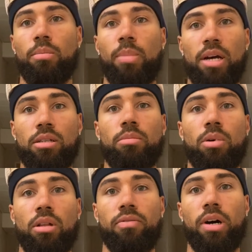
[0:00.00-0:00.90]

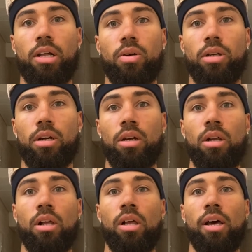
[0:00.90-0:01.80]
basketball the following year.
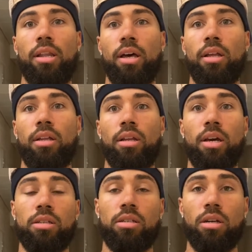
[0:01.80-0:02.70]
And then the
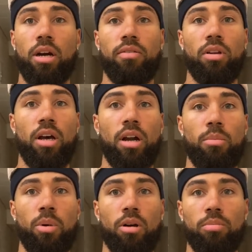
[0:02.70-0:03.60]
next year after that, I
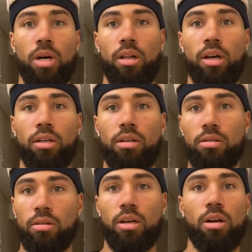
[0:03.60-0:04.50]
broke my leg and
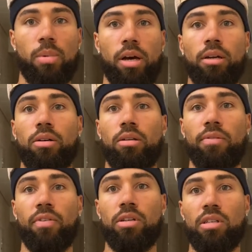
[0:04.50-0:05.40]
dislocated my ankle in the
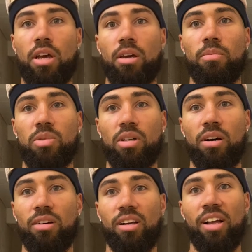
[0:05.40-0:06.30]
first game.
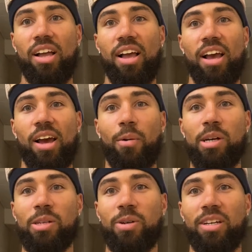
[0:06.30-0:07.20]
So I
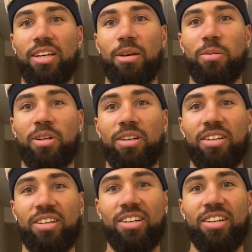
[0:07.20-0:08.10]
wasn't really able to
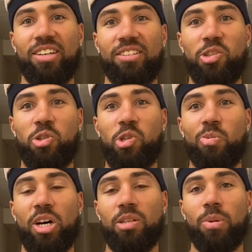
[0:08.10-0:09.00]
do too
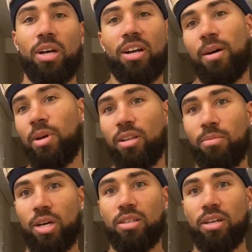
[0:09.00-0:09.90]
much, but I made the
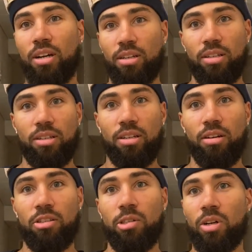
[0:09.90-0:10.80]
best out of the
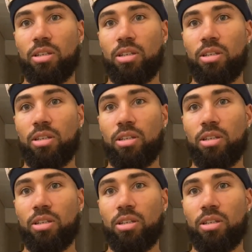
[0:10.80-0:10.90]
short